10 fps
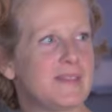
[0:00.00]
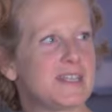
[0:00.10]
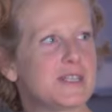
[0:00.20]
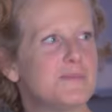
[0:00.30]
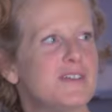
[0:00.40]

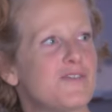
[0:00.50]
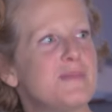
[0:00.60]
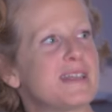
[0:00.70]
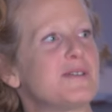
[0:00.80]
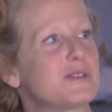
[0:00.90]
There's something for
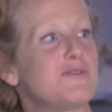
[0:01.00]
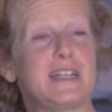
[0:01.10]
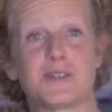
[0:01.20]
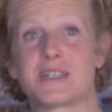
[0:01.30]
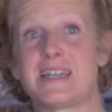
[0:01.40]
me that was
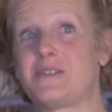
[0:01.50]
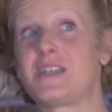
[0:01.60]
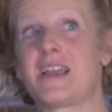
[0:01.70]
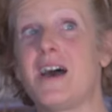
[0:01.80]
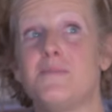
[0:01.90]
really
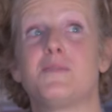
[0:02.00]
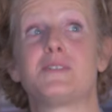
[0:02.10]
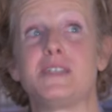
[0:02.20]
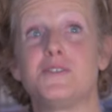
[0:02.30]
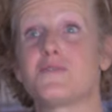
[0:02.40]
nostalgic. I'm
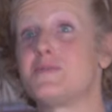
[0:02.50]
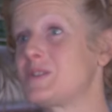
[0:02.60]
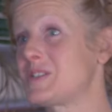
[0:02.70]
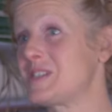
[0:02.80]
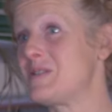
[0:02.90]
obviously not from
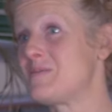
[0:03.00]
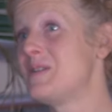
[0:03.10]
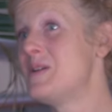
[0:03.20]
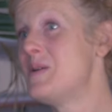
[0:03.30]
Nottingham,